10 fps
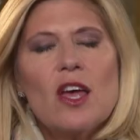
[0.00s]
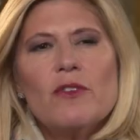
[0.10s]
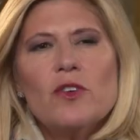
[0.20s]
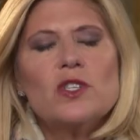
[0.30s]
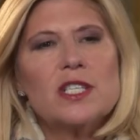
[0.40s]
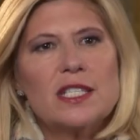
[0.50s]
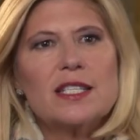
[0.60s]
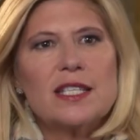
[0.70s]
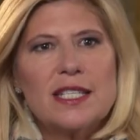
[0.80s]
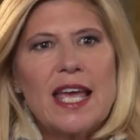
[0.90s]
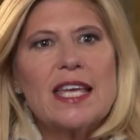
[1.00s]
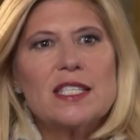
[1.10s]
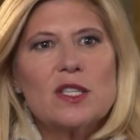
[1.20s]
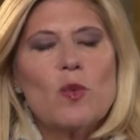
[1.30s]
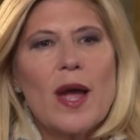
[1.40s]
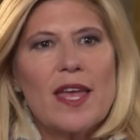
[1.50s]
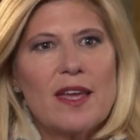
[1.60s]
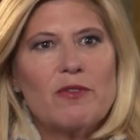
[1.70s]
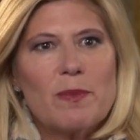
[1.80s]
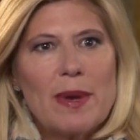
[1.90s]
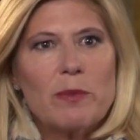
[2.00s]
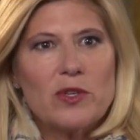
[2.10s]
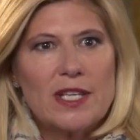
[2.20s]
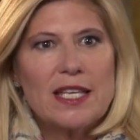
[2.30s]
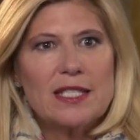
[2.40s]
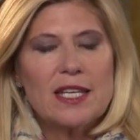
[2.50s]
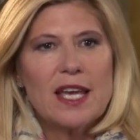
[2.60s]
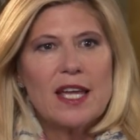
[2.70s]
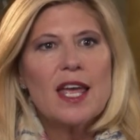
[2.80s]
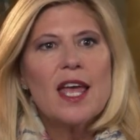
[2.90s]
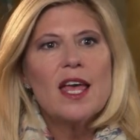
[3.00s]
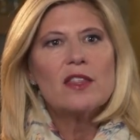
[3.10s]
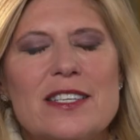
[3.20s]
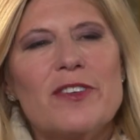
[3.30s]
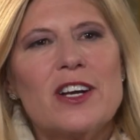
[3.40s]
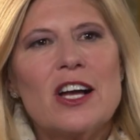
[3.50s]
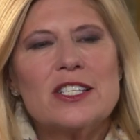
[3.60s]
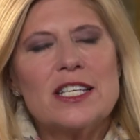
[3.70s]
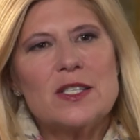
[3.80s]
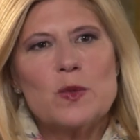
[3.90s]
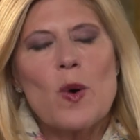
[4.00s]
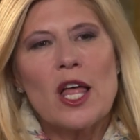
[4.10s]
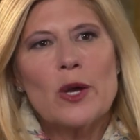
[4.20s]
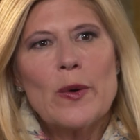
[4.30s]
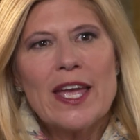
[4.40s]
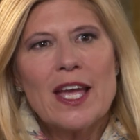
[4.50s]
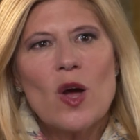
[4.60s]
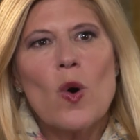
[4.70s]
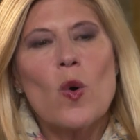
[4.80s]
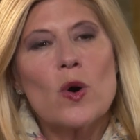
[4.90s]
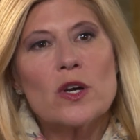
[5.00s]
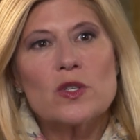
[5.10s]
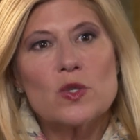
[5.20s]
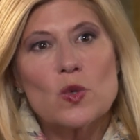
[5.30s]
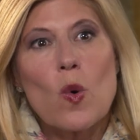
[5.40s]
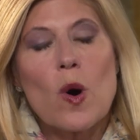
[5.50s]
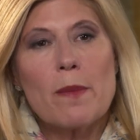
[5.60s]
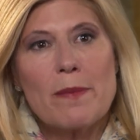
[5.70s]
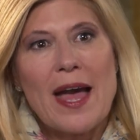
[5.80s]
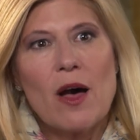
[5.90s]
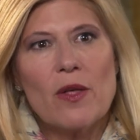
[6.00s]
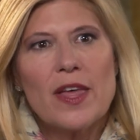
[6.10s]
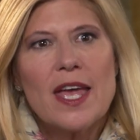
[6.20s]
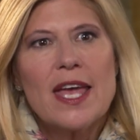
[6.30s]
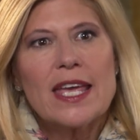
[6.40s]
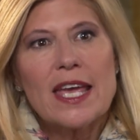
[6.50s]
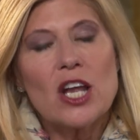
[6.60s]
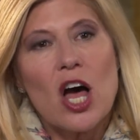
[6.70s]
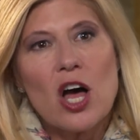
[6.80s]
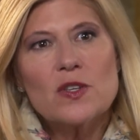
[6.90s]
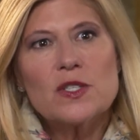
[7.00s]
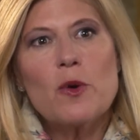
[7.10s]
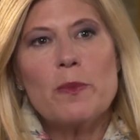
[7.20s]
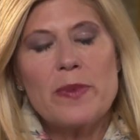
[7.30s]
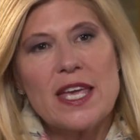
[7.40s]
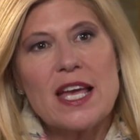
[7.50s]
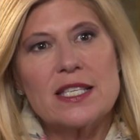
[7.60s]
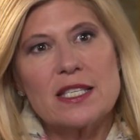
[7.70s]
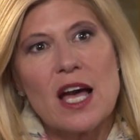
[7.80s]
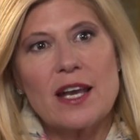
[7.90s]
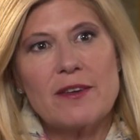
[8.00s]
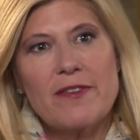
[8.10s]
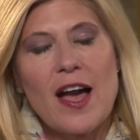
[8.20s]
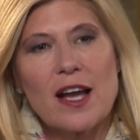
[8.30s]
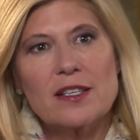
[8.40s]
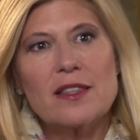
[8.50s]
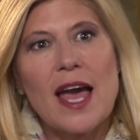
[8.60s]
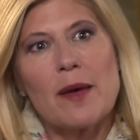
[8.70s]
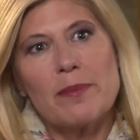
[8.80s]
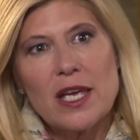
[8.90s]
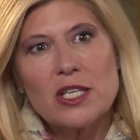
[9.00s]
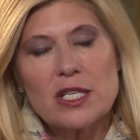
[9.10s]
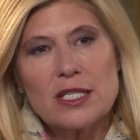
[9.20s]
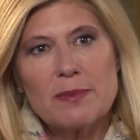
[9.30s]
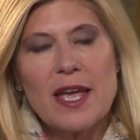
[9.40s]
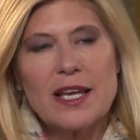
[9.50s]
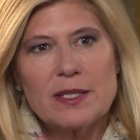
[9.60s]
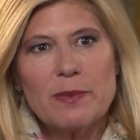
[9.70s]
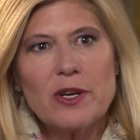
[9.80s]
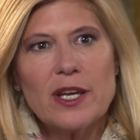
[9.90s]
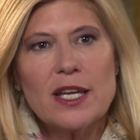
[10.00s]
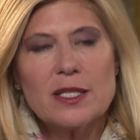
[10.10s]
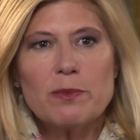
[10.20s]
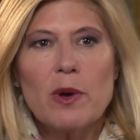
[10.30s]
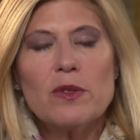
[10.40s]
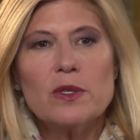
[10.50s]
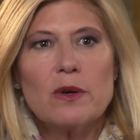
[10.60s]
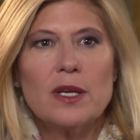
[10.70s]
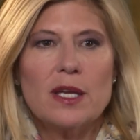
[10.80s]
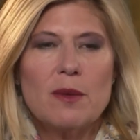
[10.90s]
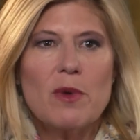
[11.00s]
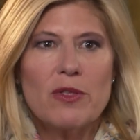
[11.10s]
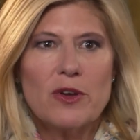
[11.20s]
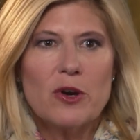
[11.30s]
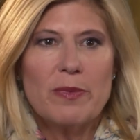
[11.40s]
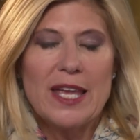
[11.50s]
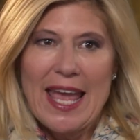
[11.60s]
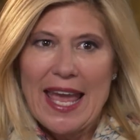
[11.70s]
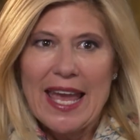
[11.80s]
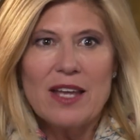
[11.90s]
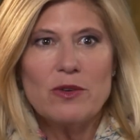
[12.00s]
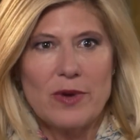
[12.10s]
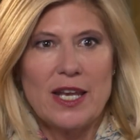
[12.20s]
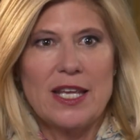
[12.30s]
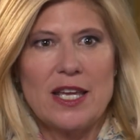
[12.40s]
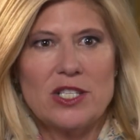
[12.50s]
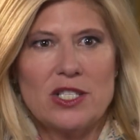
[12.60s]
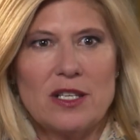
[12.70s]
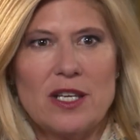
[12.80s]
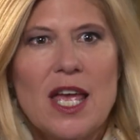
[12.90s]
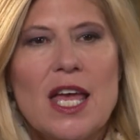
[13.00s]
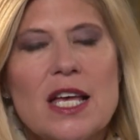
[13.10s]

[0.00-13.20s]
Food just doesn't taste the way they remember tasting it. Difficulty swallowing or sore mouth can also be a side effect that patients may experience both during chemotherapy and radiation.